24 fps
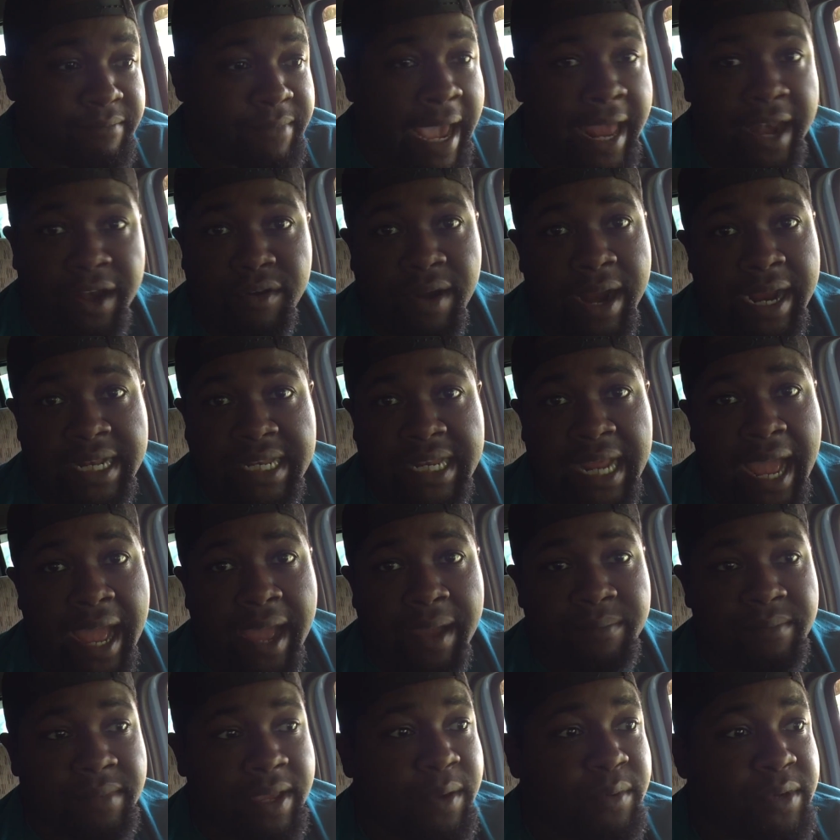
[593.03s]
had a great
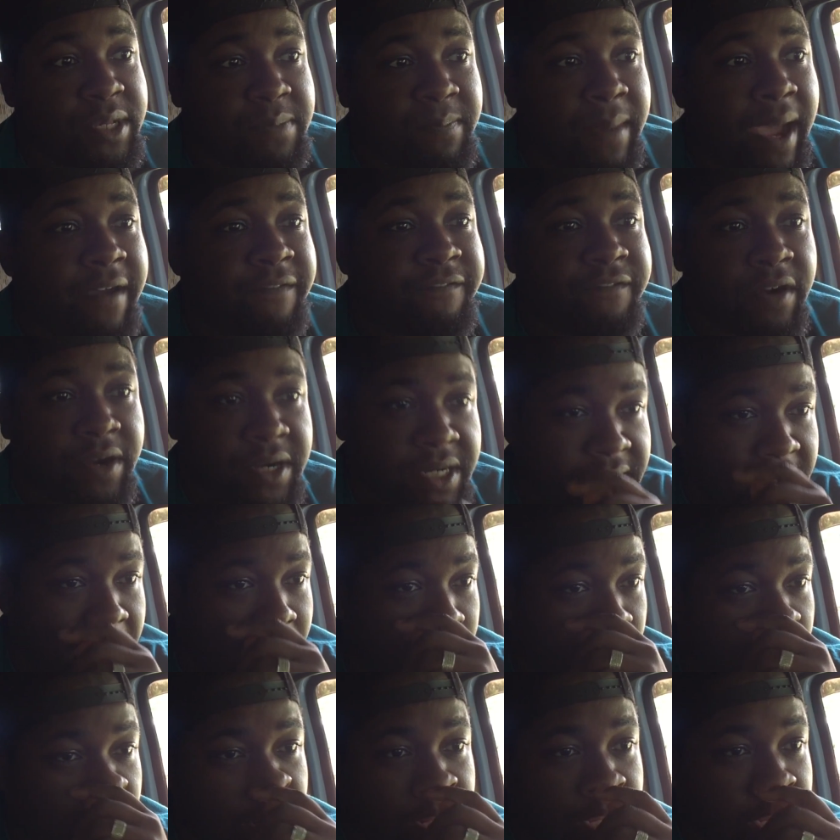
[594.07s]
time. It was my first
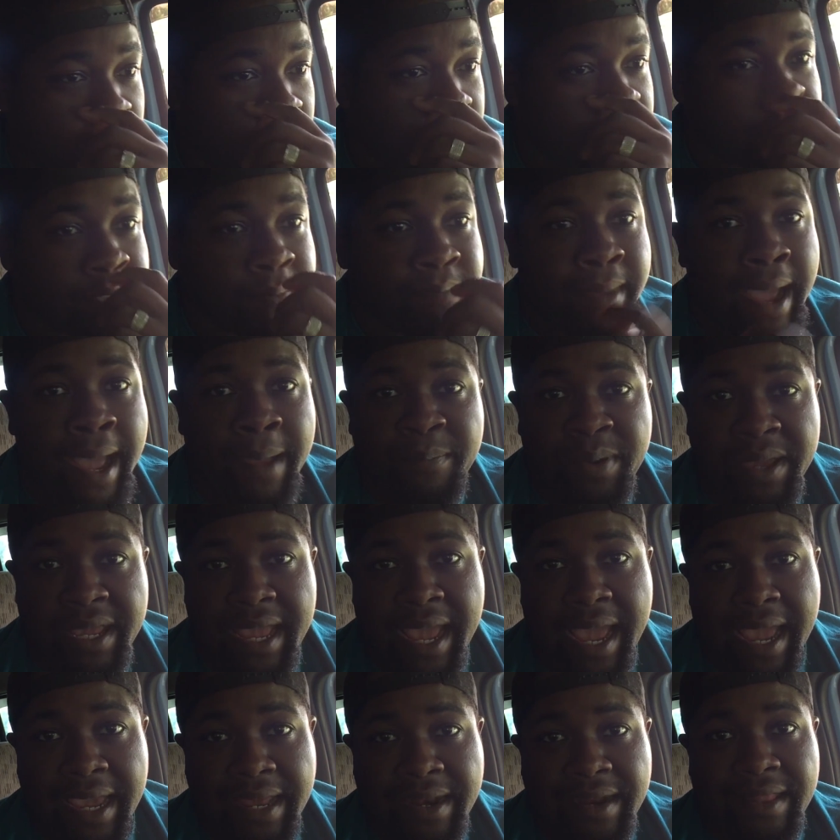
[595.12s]
time really using my PA
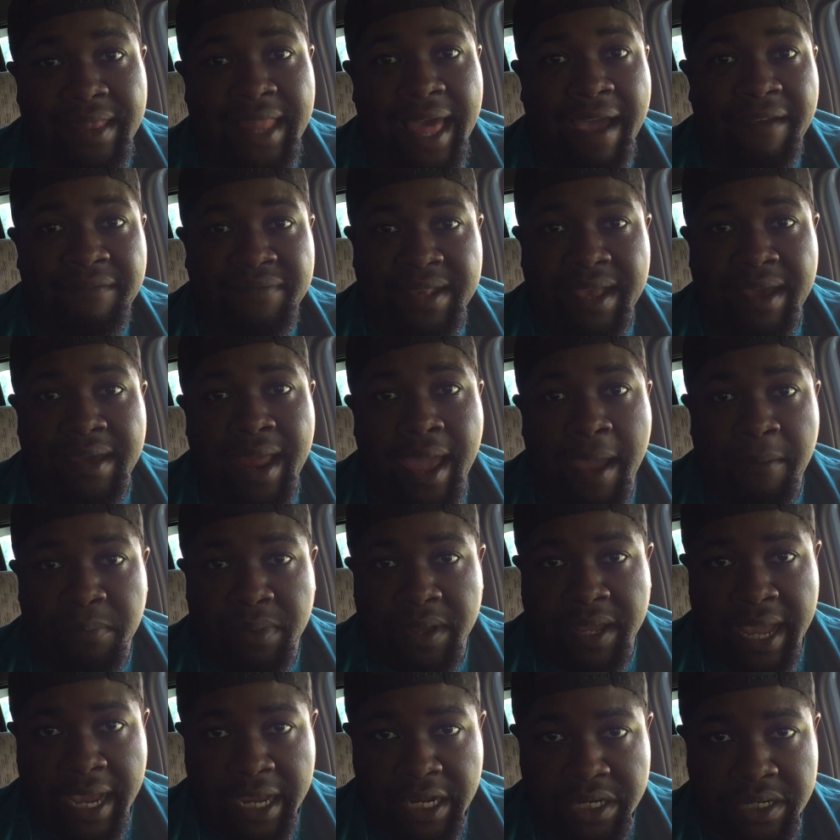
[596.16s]
in a live sound
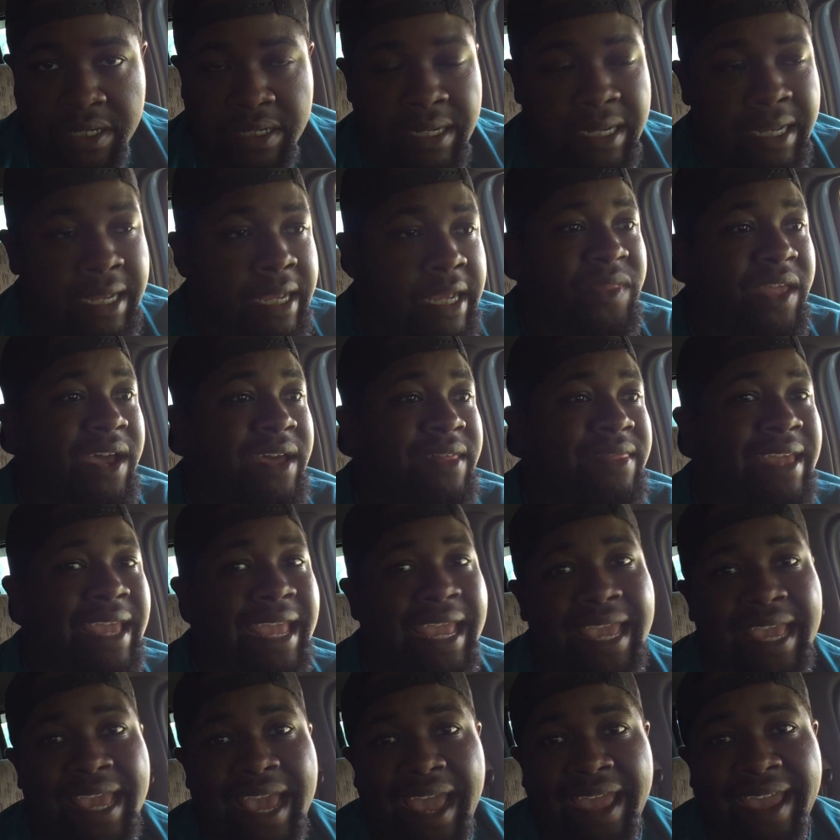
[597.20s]
application.
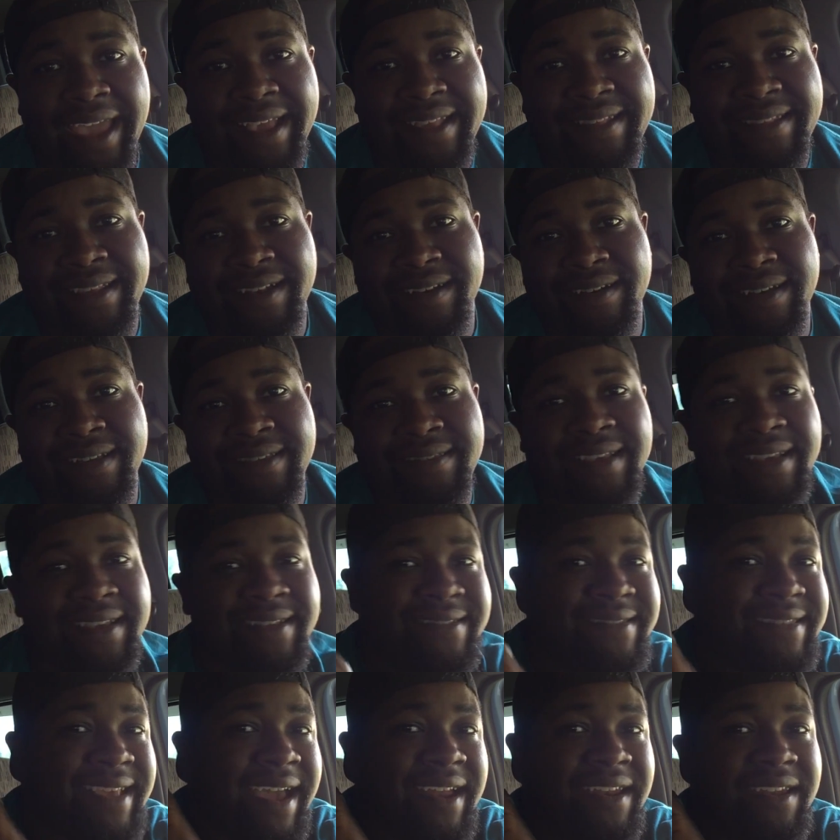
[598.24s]
The EKX series
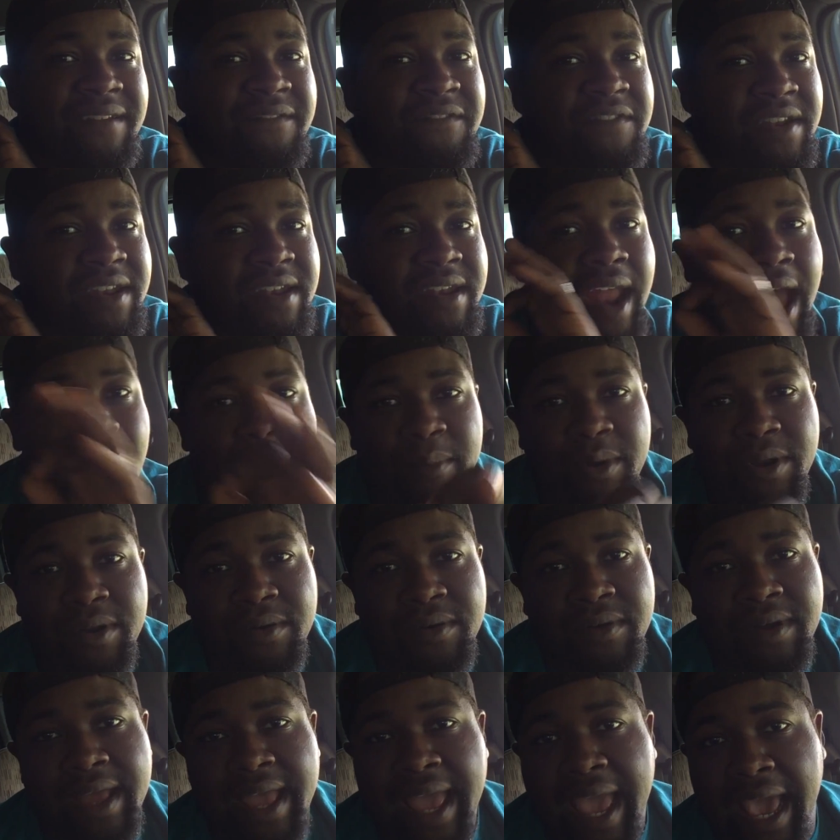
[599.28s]
sounded
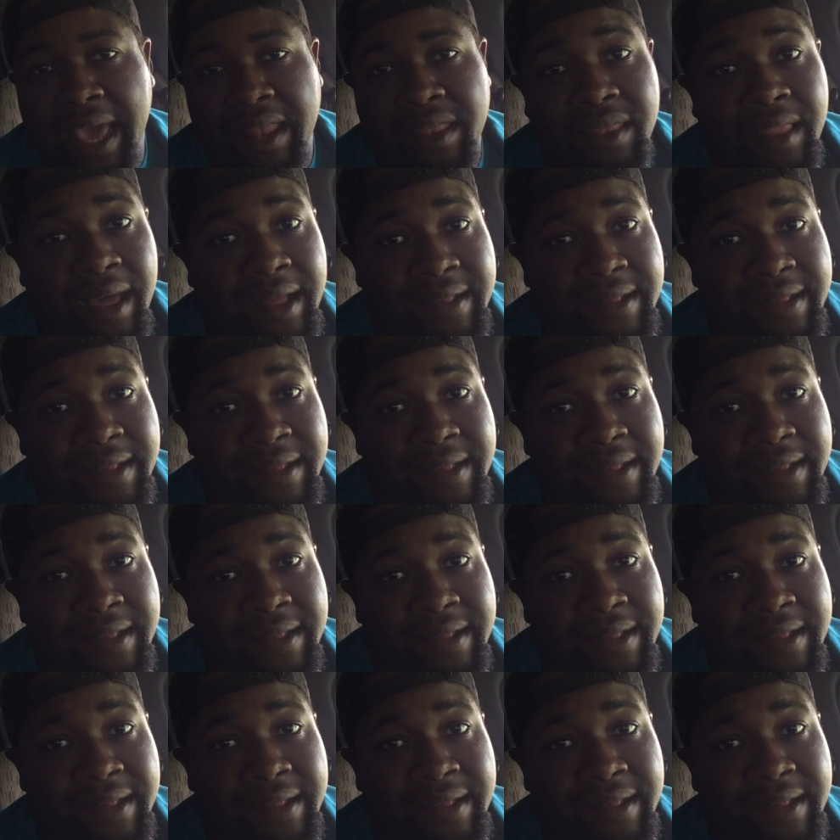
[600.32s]
phenomenal, had